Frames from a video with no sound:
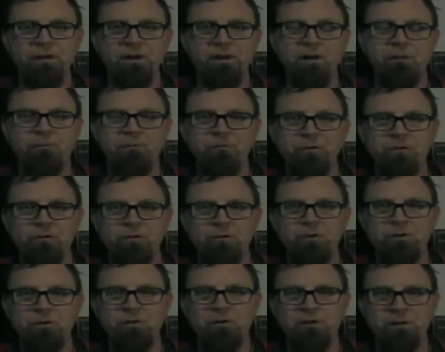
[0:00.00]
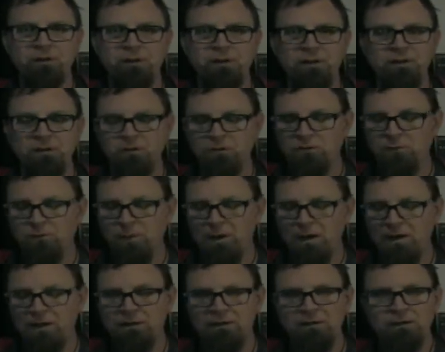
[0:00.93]
that I'm for sure I know is
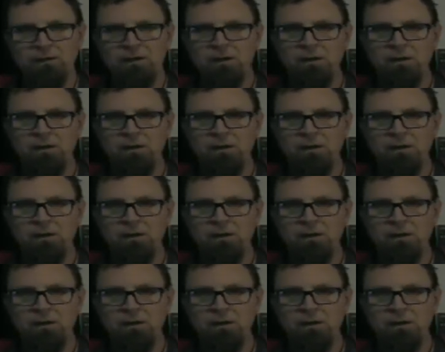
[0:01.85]
bad,